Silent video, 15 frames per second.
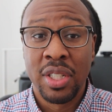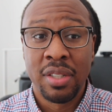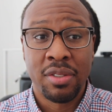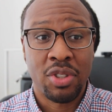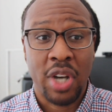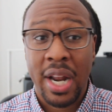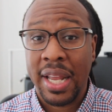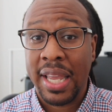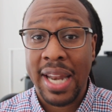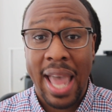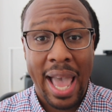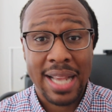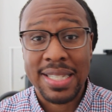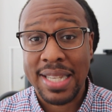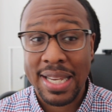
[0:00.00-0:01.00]
trying to get
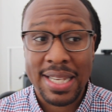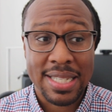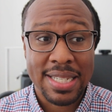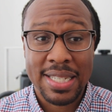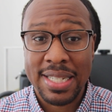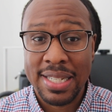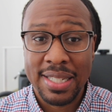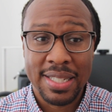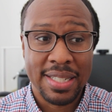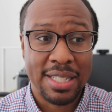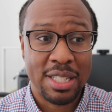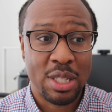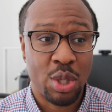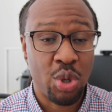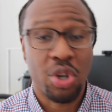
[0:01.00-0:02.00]
access
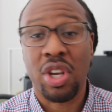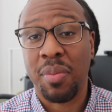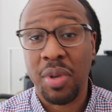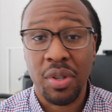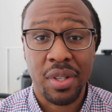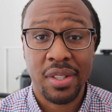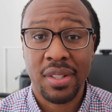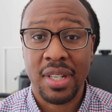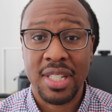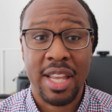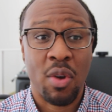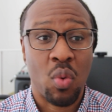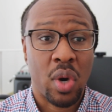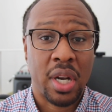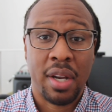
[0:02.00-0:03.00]
to your computer because
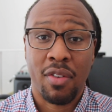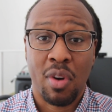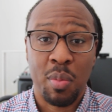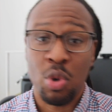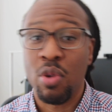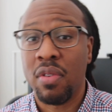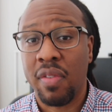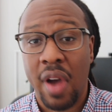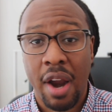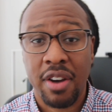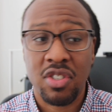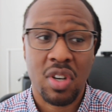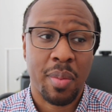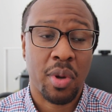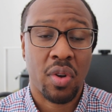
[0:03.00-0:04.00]
they want to remove a
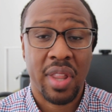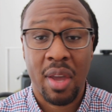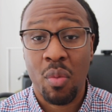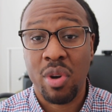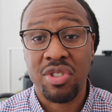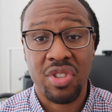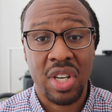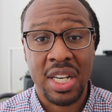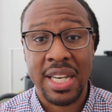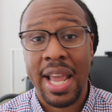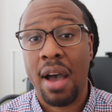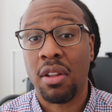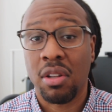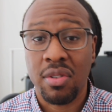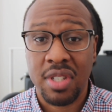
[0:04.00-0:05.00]
virus from it, or they want you to
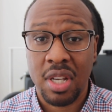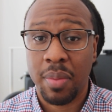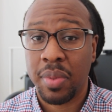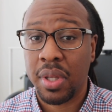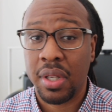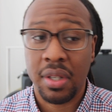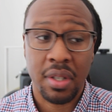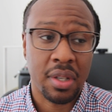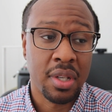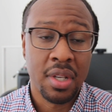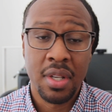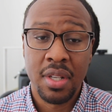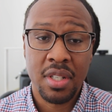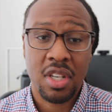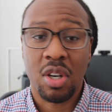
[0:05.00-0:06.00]
download something
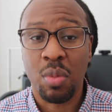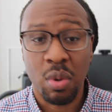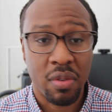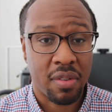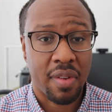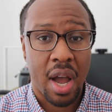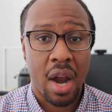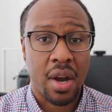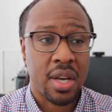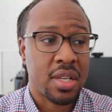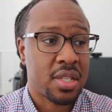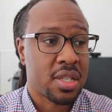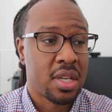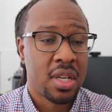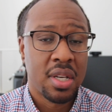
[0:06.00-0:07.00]
to remove a
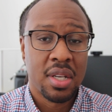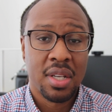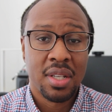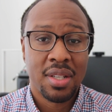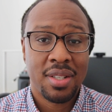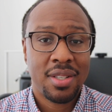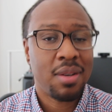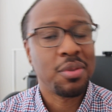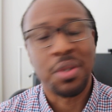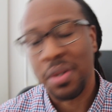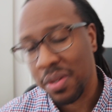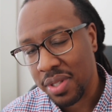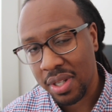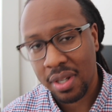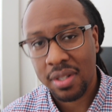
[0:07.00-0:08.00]
virus, don't do
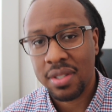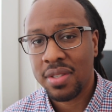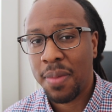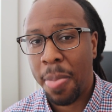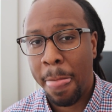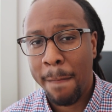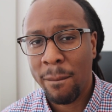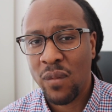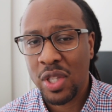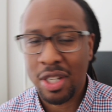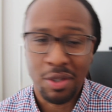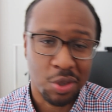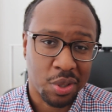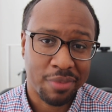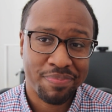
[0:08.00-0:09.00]
those things.
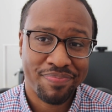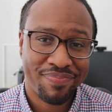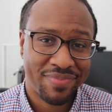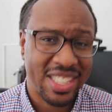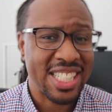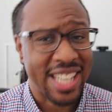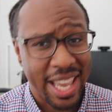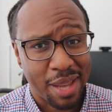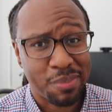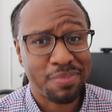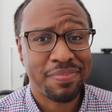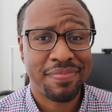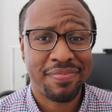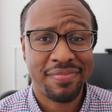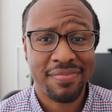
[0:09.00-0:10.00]
Don't do it. It's a scam.
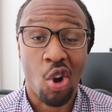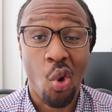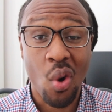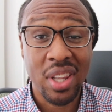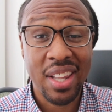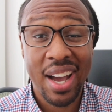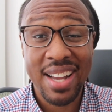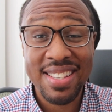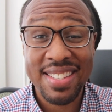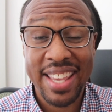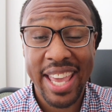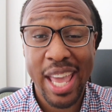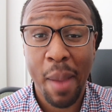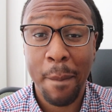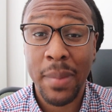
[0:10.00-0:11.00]
Online
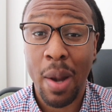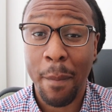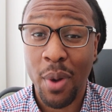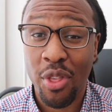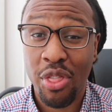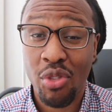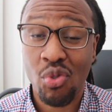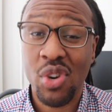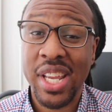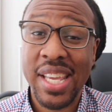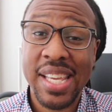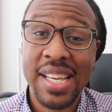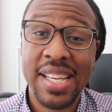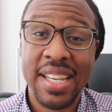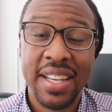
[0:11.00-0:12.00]
scam number
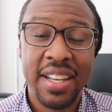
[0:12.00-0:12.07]
3,